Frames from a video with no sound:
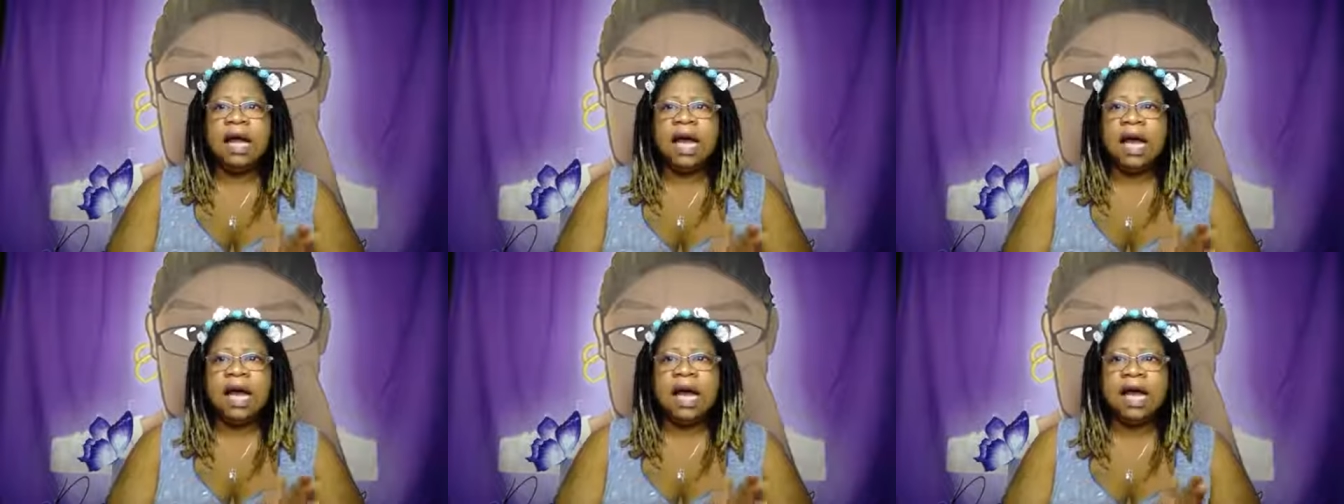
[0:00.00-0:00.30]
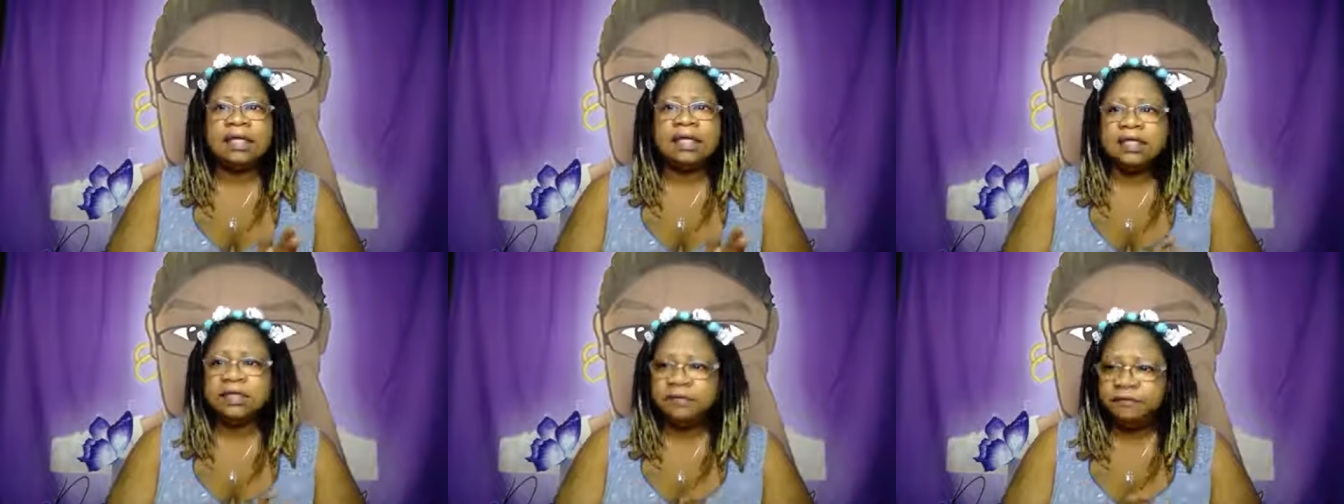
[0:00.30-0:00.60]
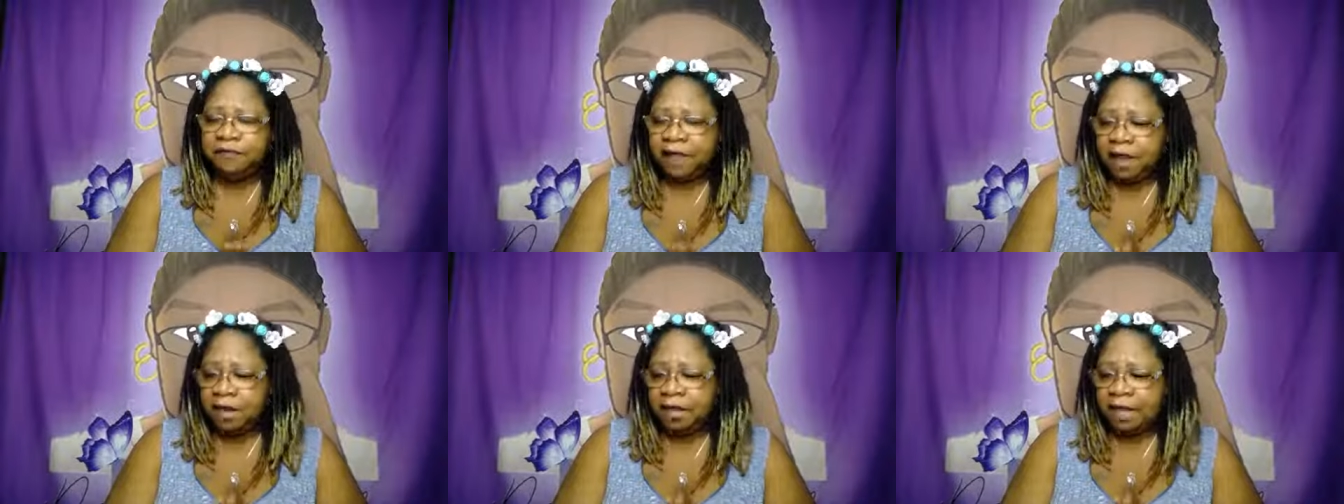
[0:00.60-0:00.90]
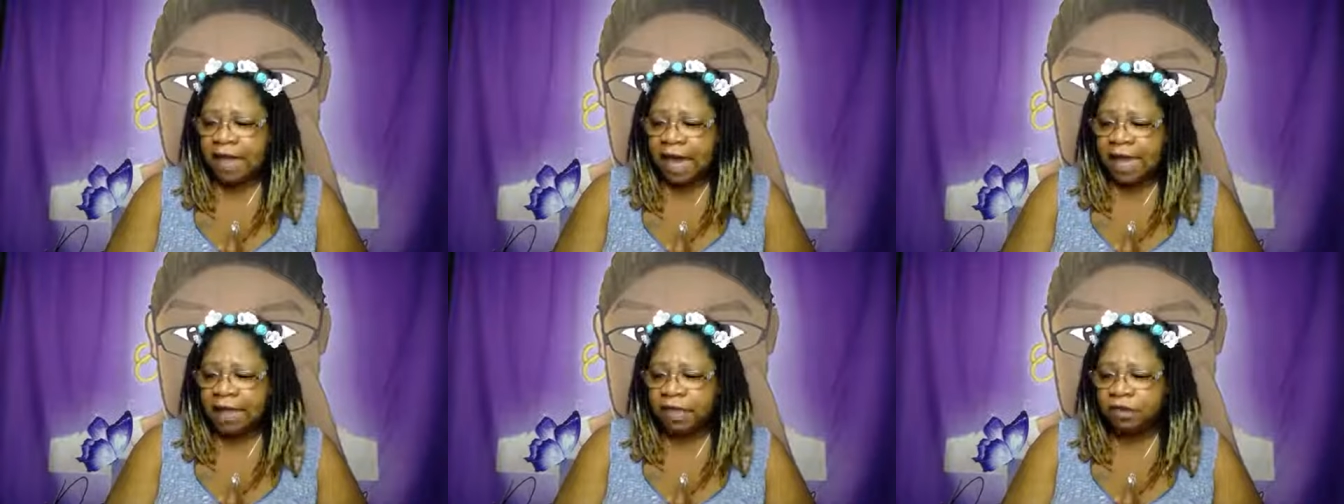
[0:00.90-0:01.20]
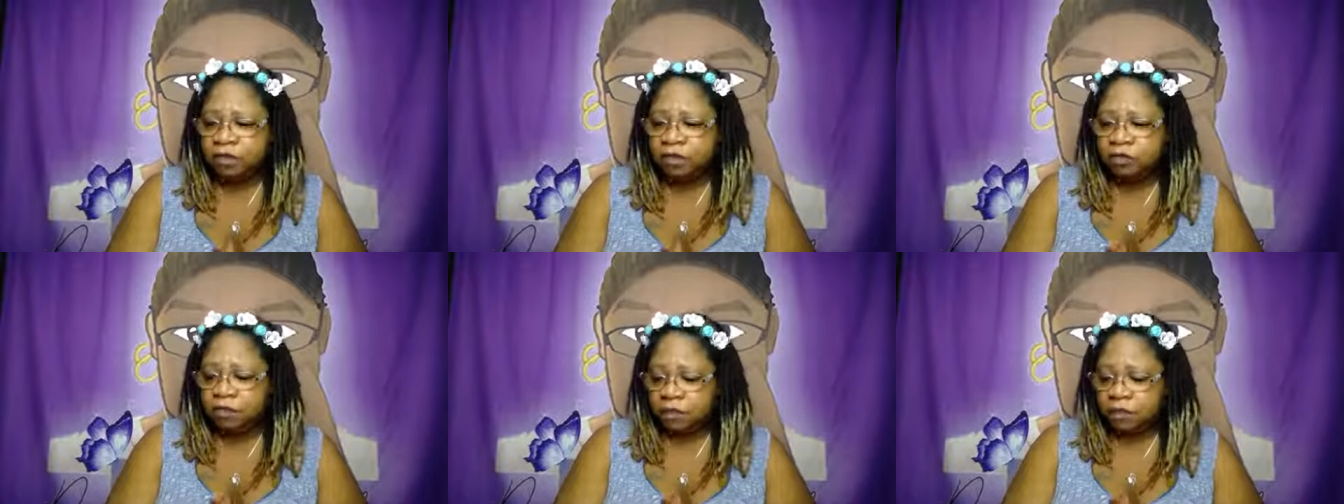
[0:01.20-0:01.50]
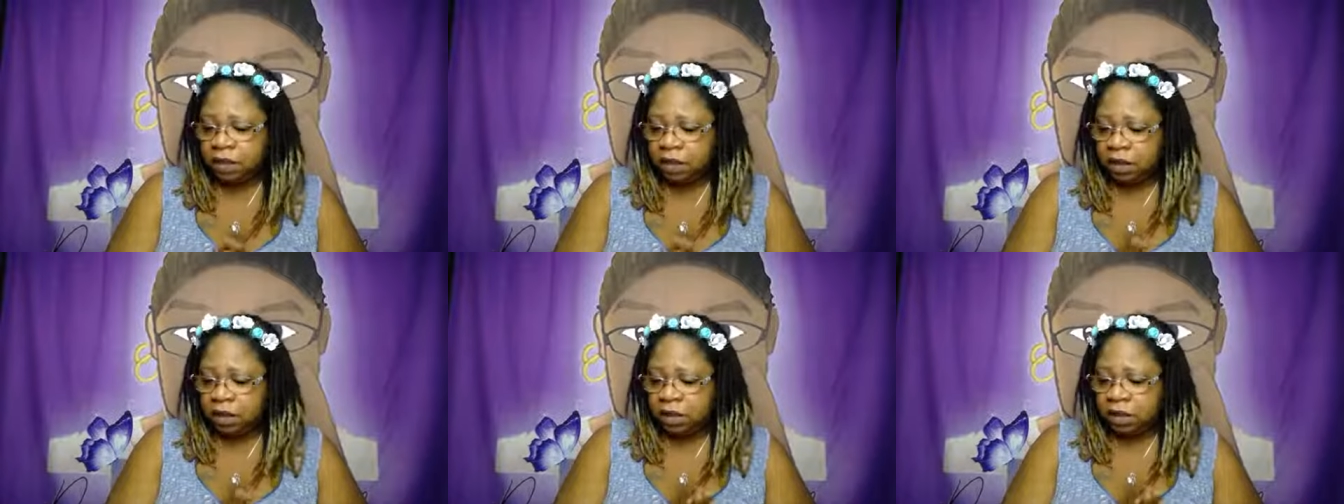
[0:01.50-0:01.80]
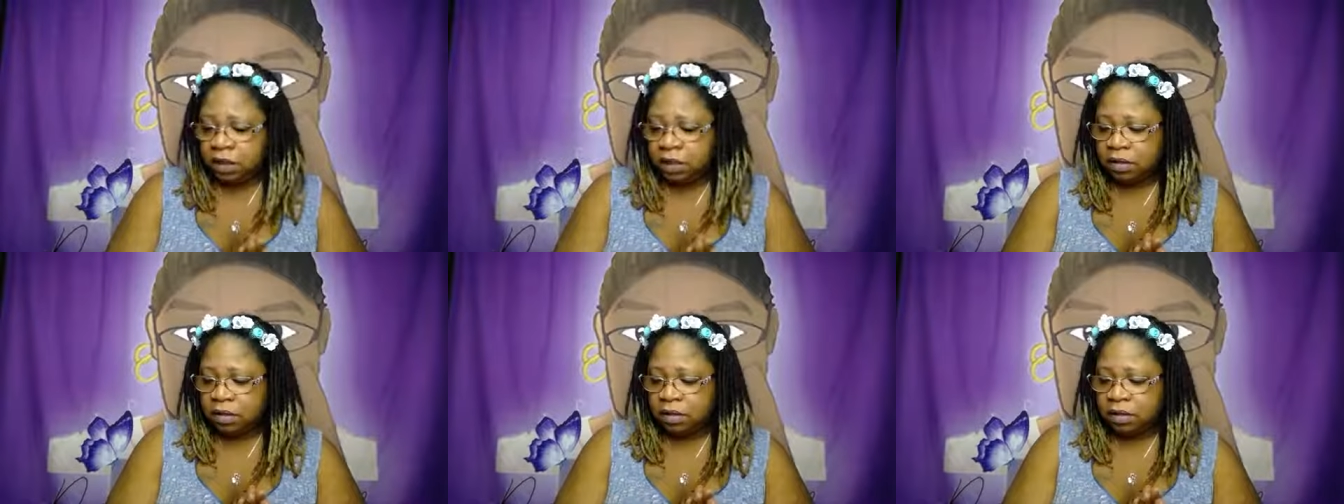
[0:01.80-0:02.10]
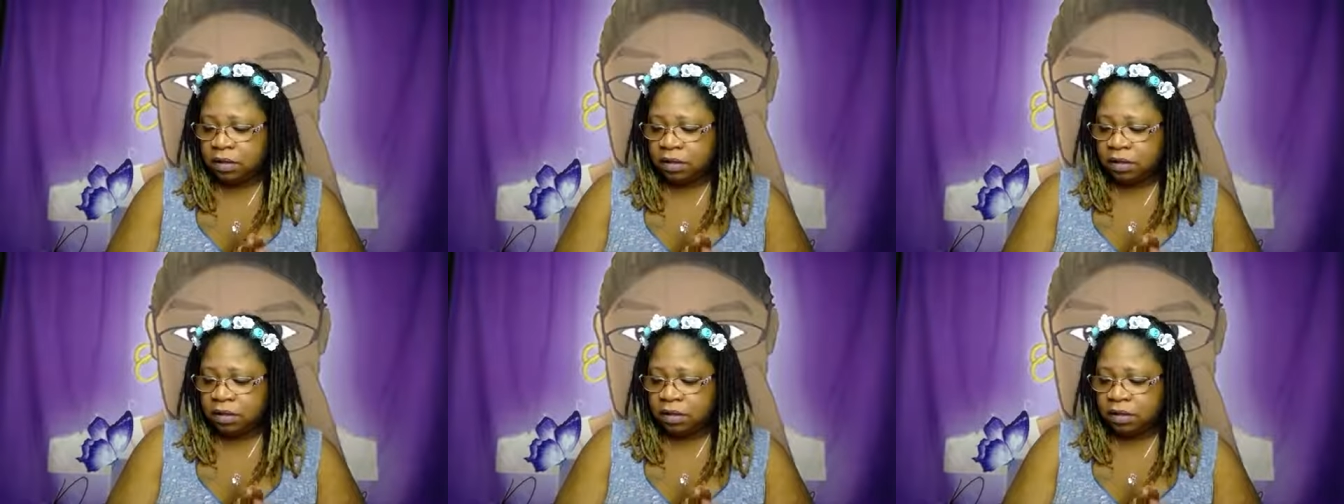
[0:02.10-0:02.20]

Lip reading: I just found that to be,